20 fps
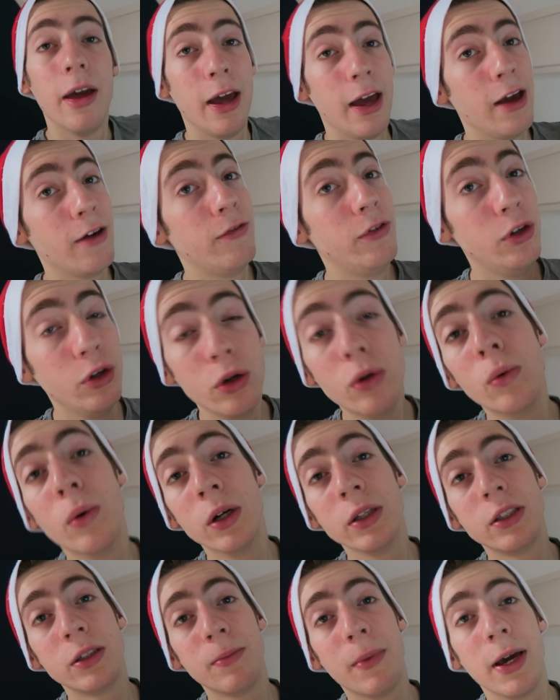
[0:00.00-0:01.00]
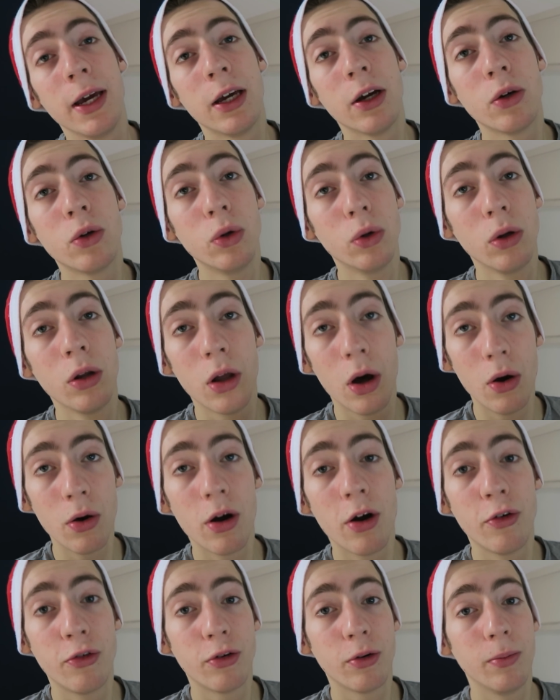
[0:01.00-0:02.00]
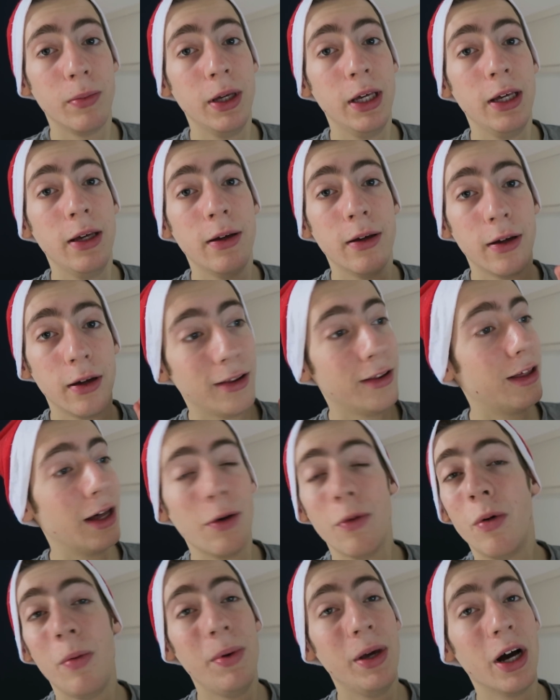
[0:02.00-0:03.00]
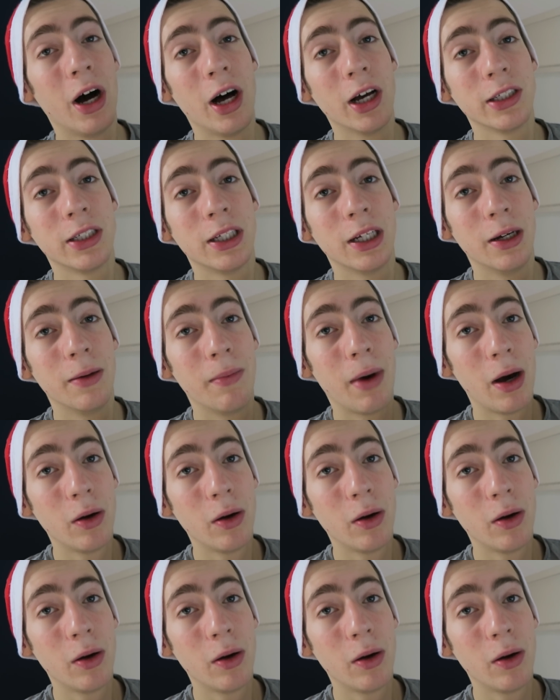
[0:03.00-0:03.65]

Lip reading: If you want to make a cool logo for me, that will be awesome.